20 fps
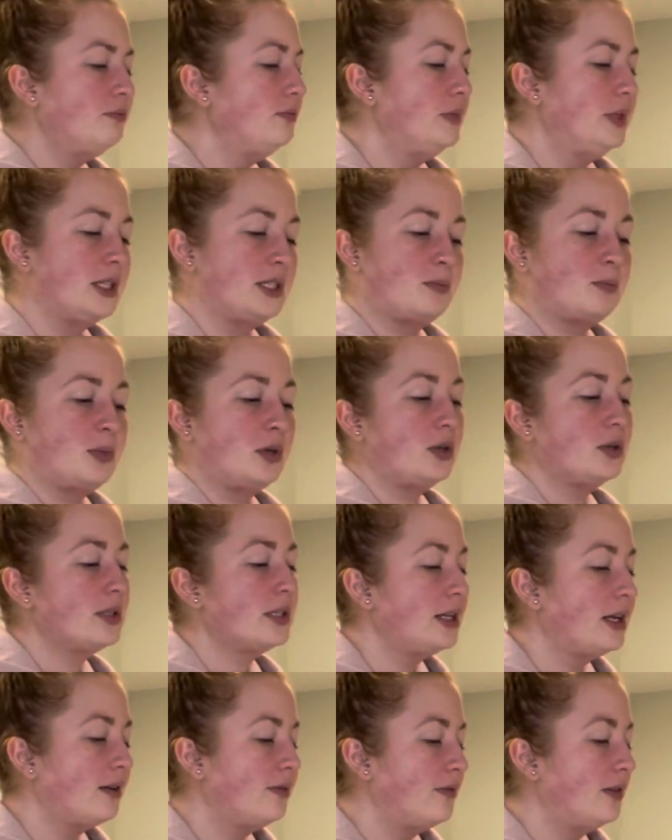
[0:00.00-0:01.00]
this
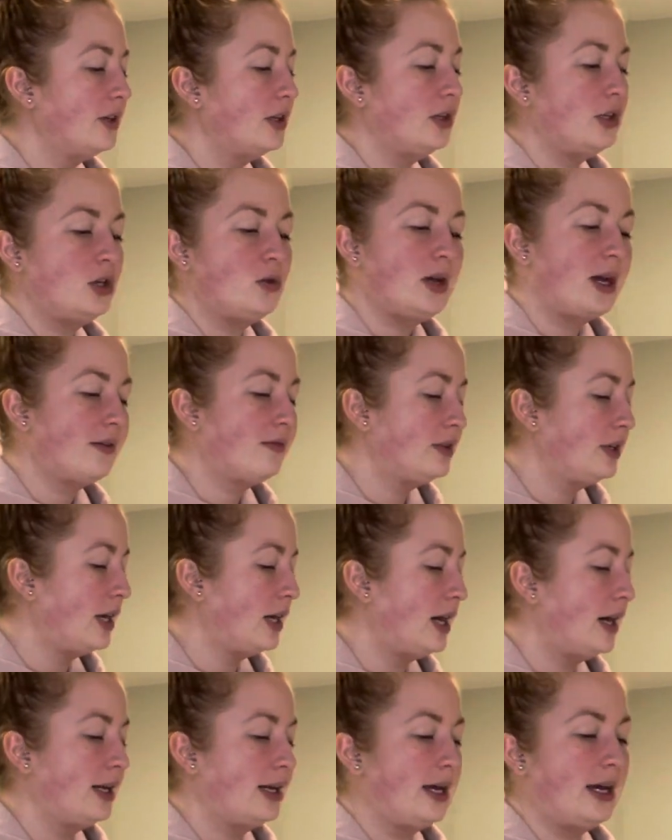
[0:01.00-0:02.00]
person, I feel you have
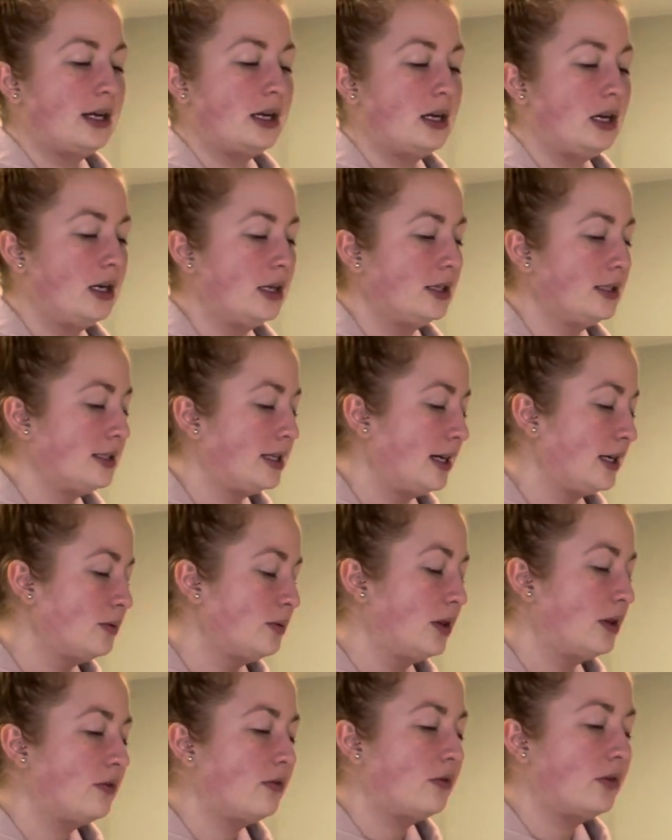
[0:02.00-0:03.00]
not had contact
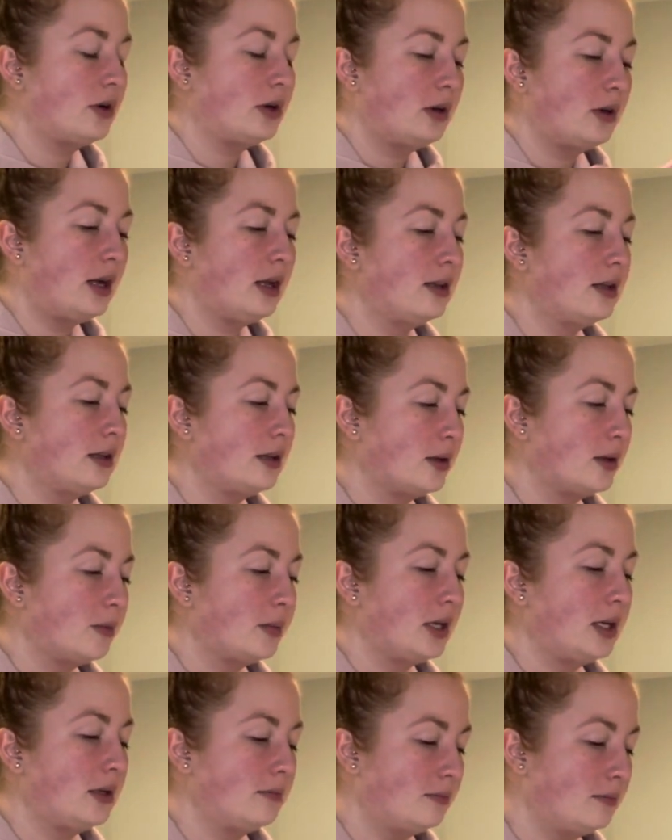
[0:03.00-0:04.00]
with for a little
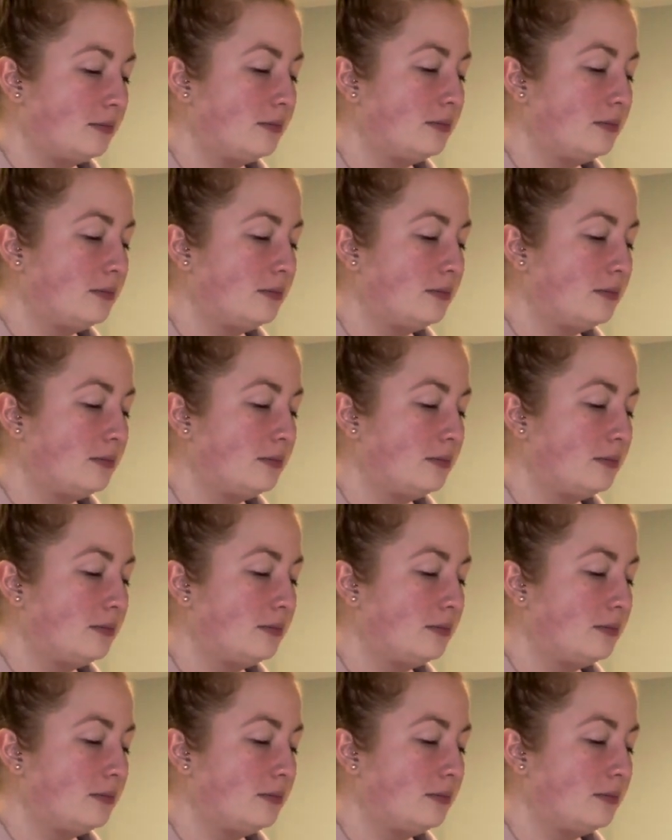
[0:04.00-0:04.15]
bit.